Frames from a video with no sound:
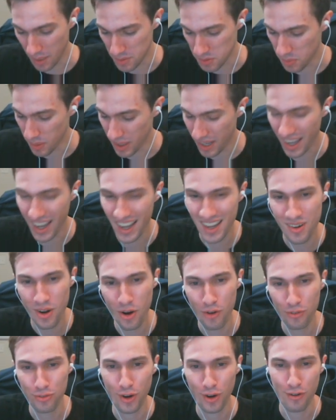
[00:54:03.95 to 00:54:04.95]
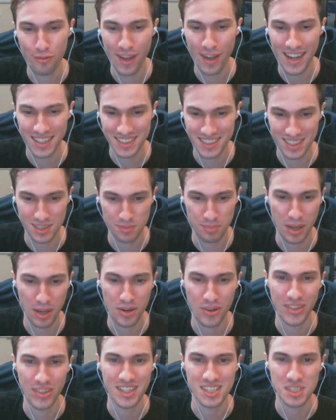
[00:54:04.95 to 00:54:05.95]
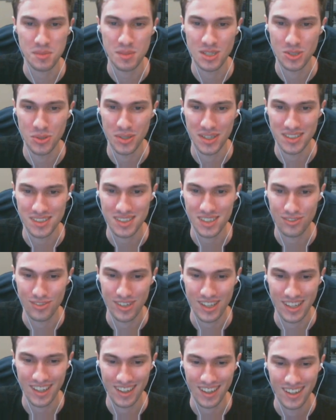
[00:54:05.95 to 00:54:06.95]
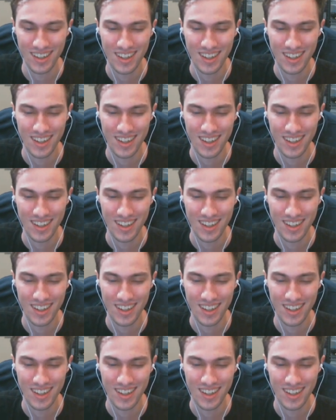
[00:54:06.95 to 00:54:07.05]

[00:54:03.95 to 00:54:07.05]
but I know for a fact he has better things to be doing this evening.